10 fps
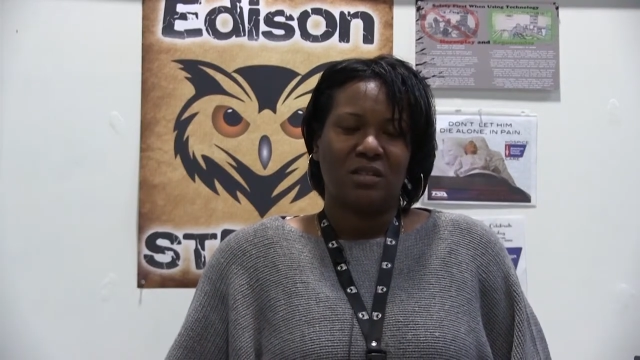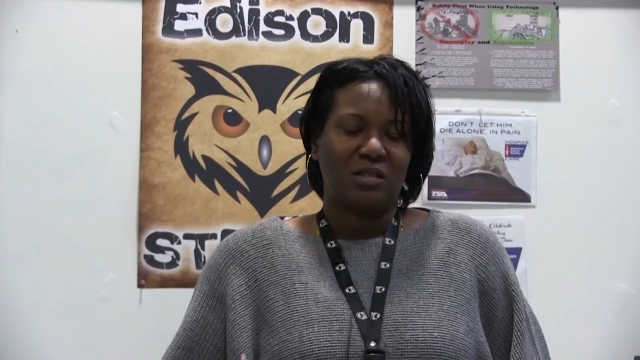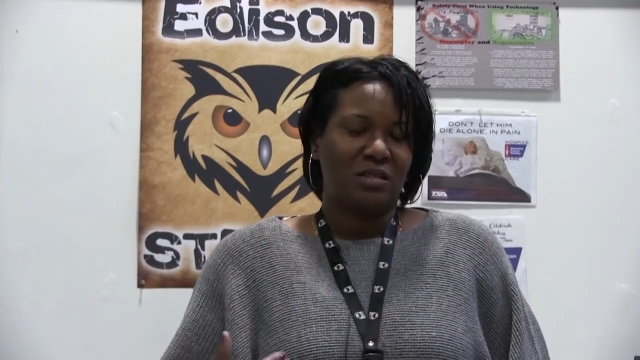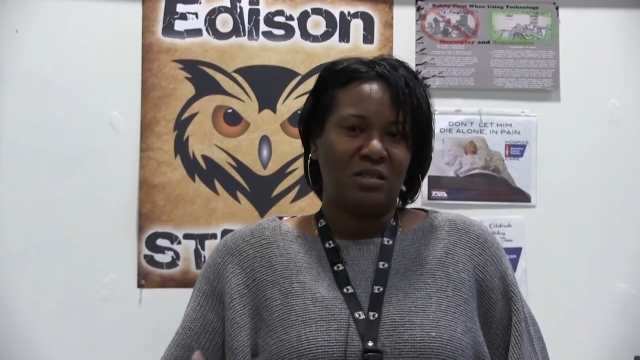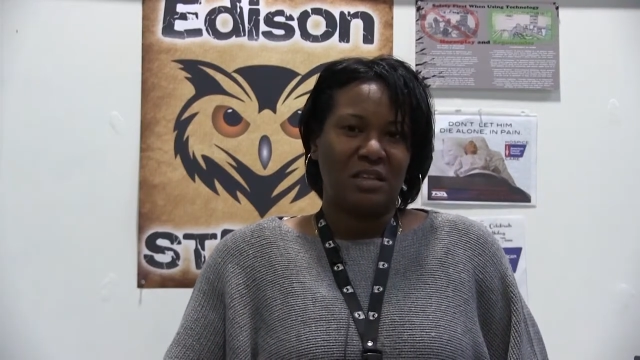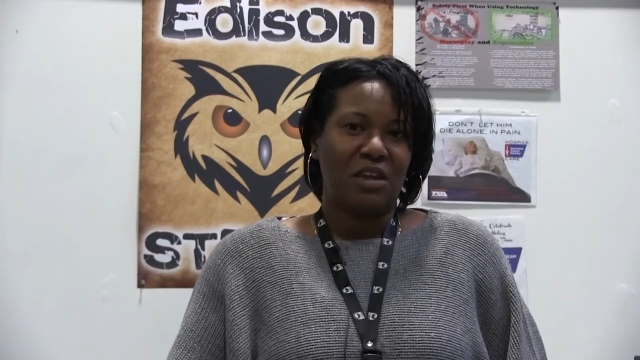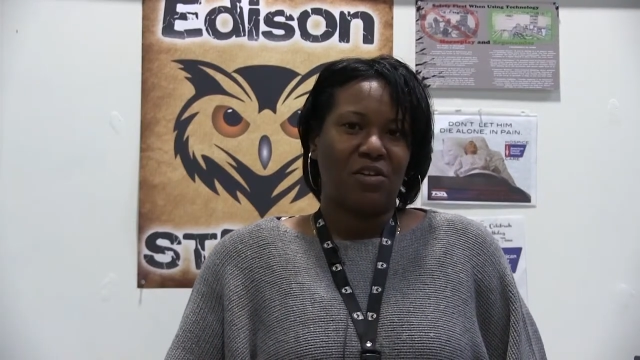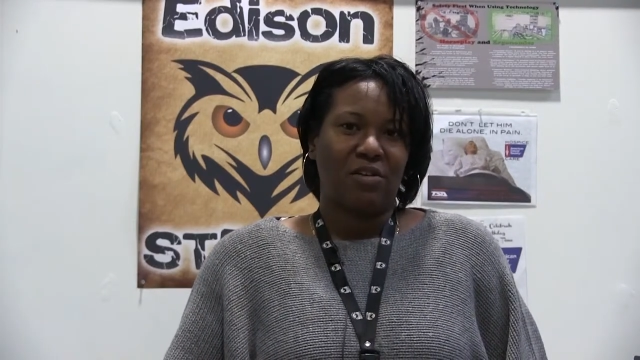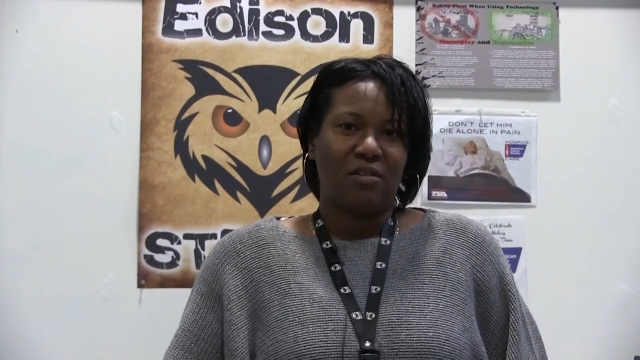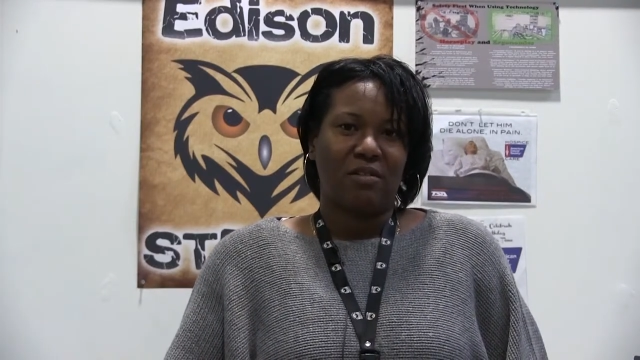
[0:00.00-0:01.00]

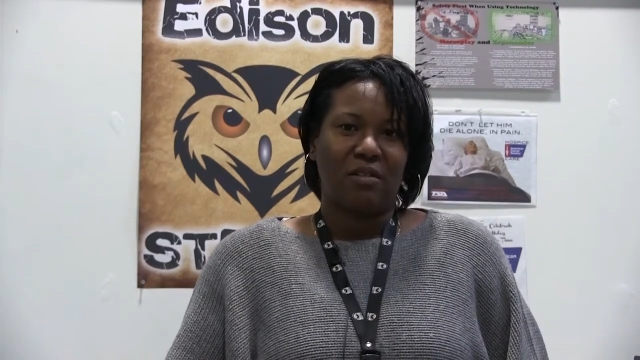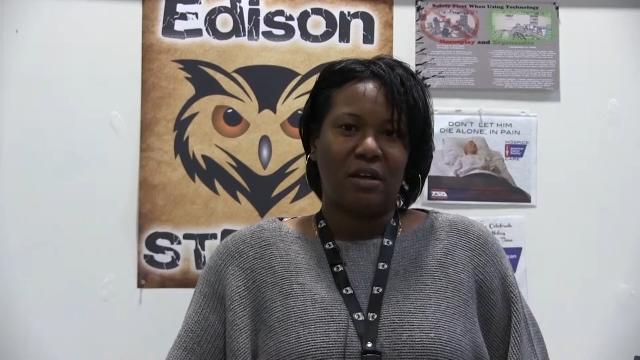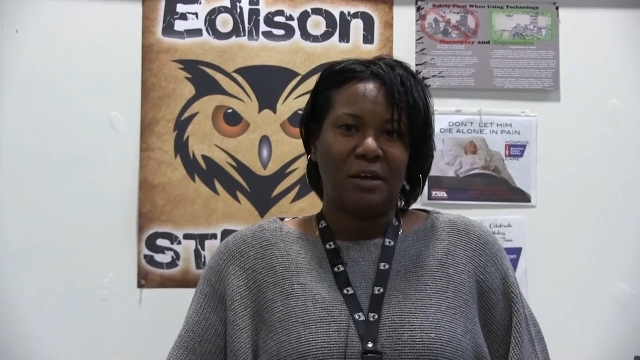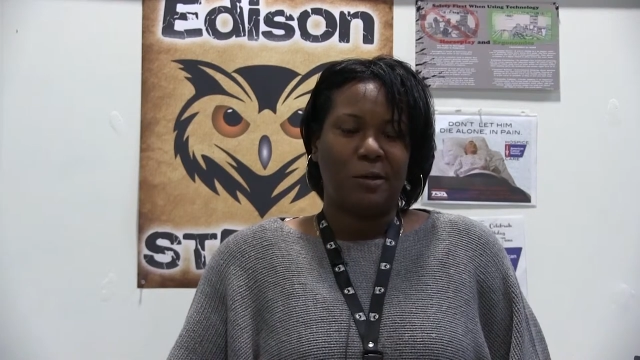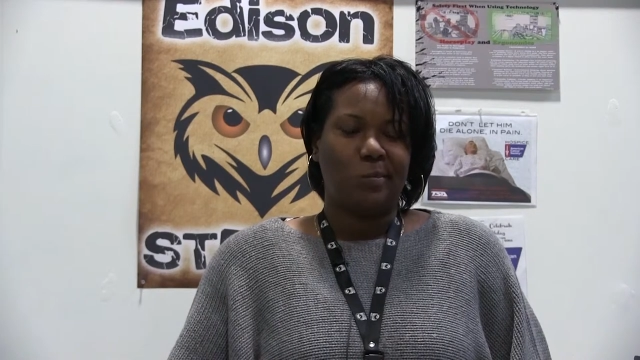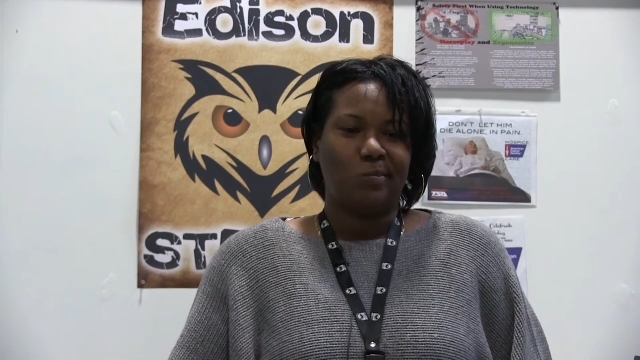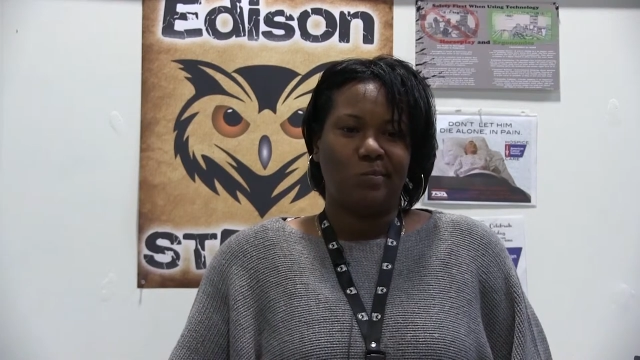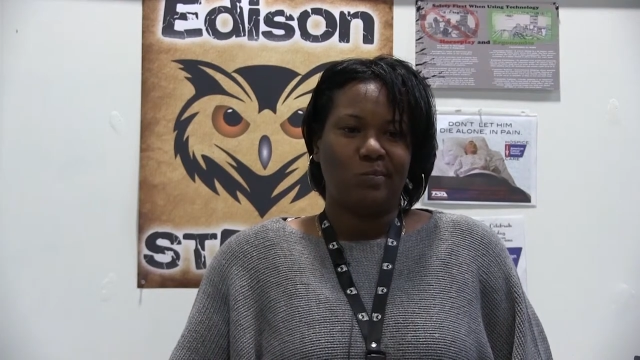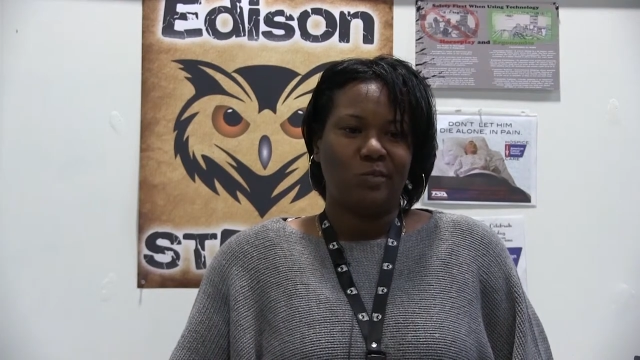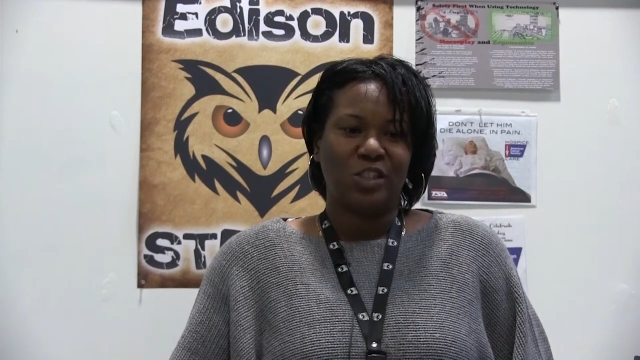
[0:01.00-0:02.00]
sincere,
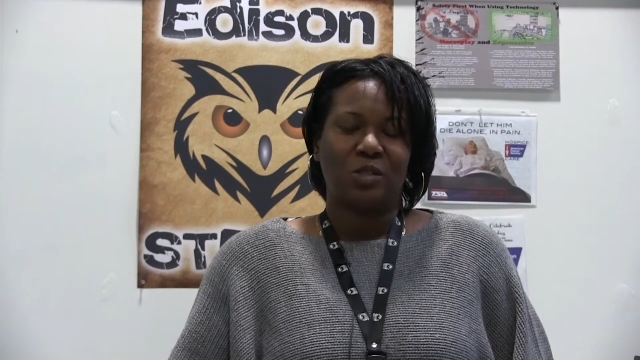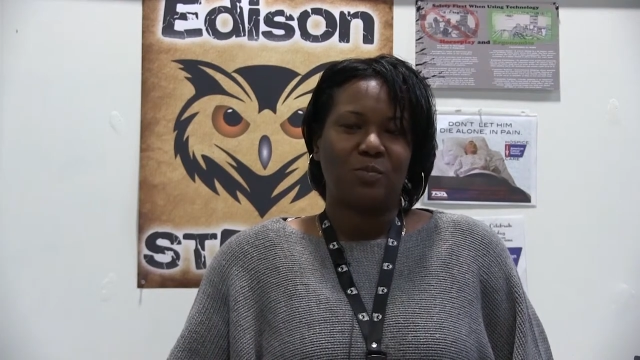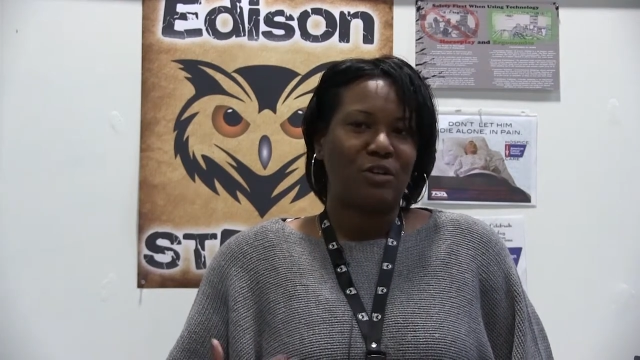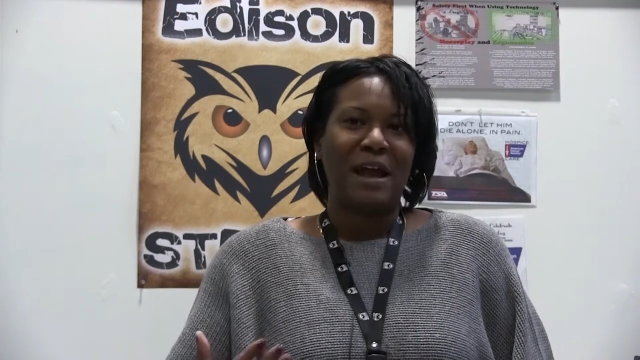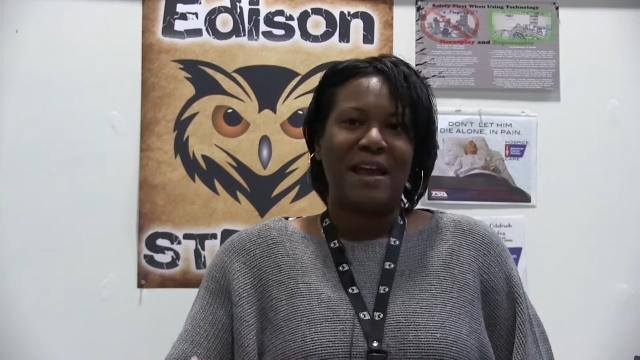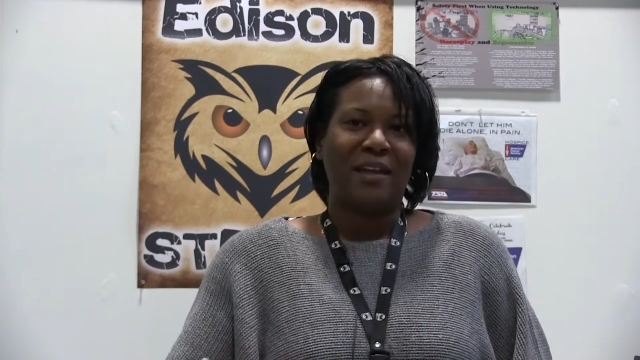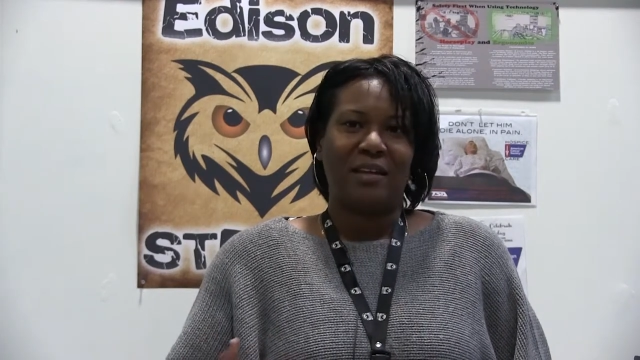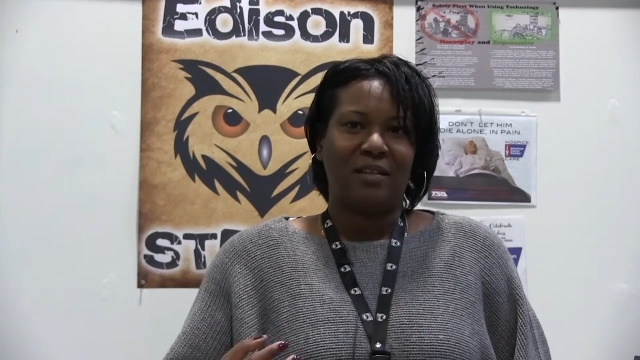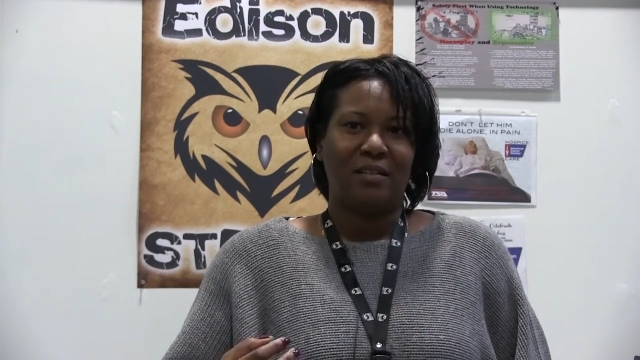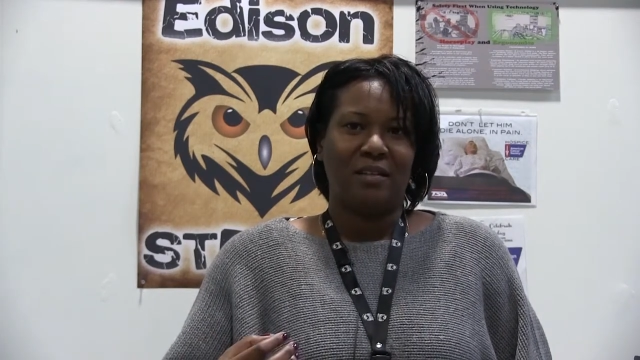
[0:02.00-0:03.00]
um, just
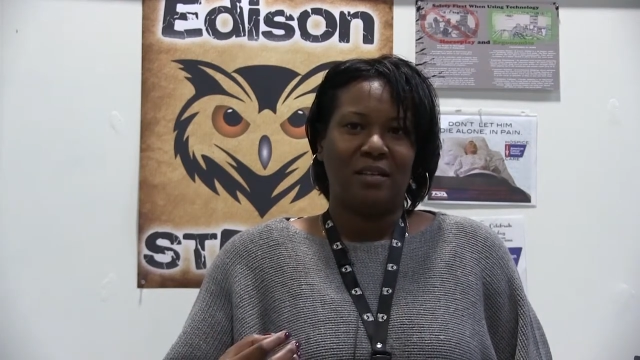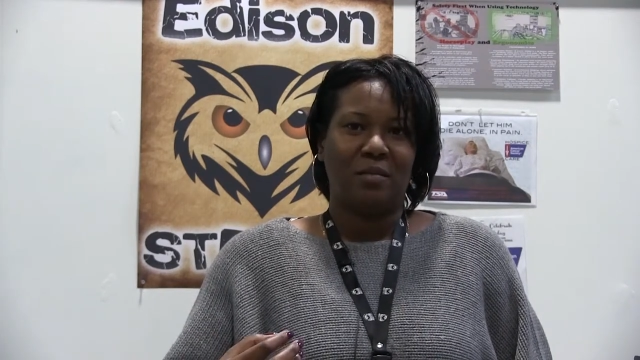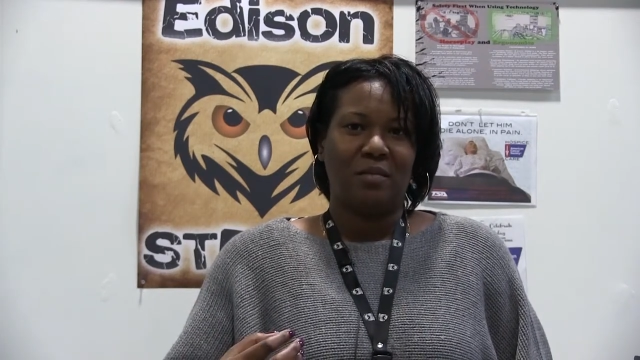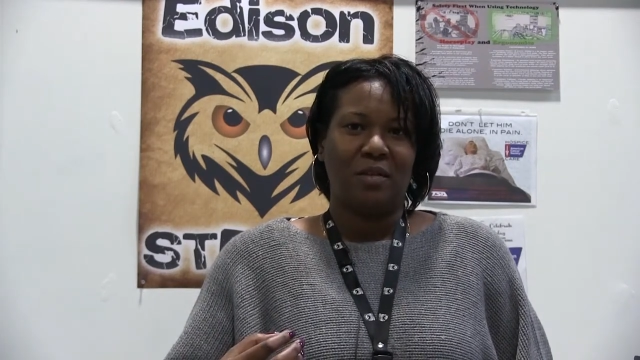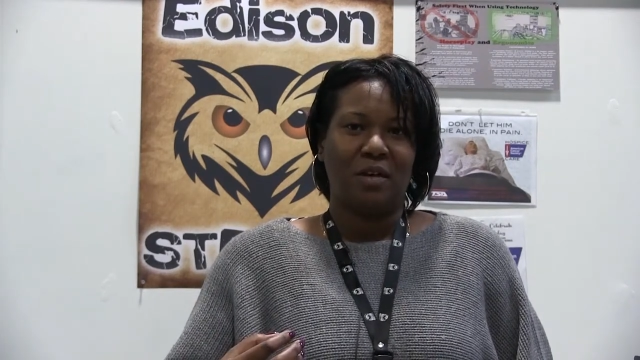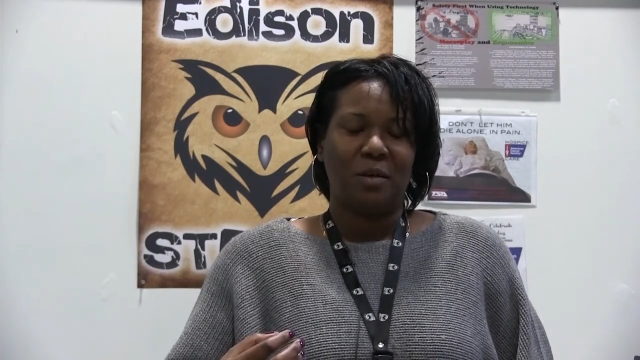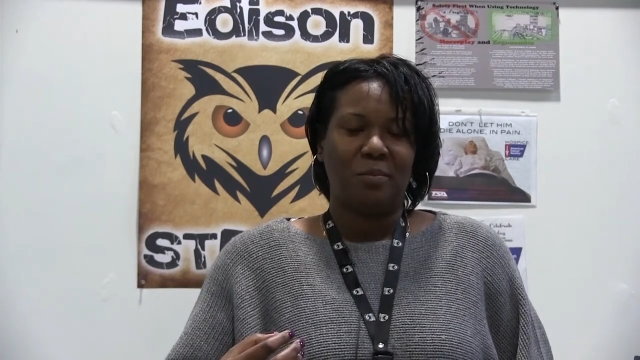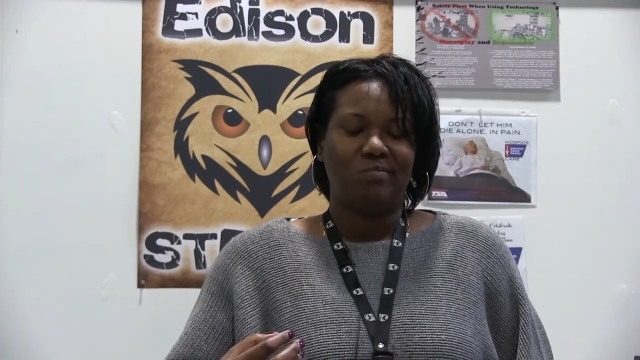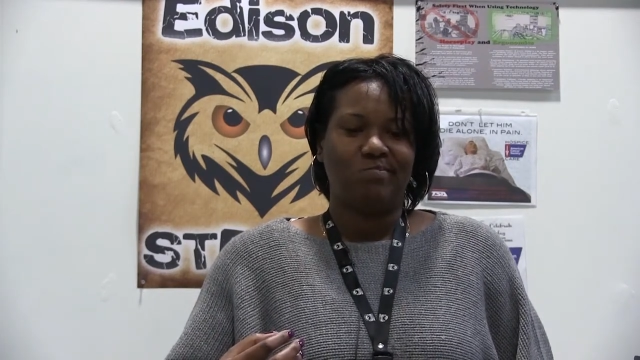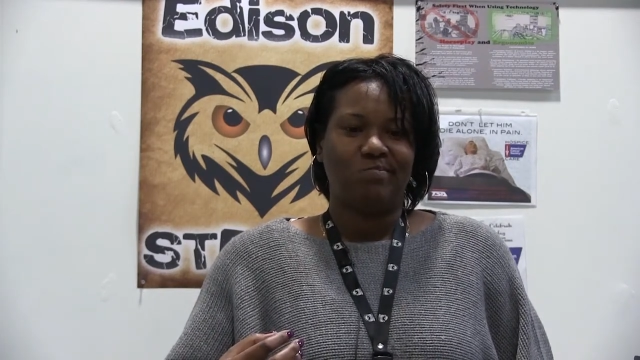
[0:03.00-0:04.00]
pride and, and
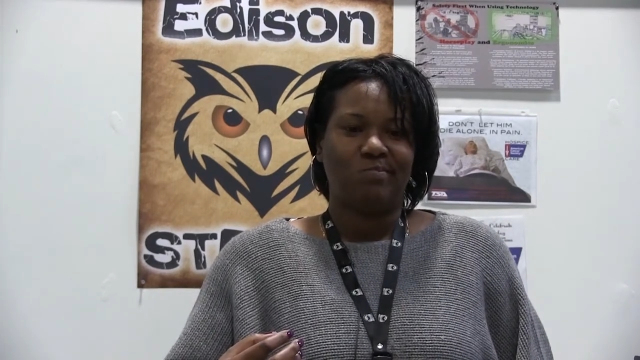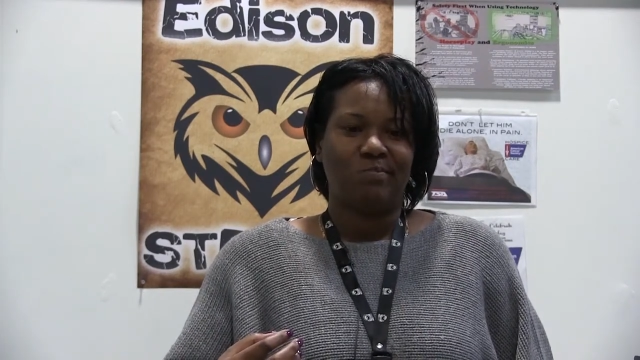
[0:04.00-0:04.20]
um,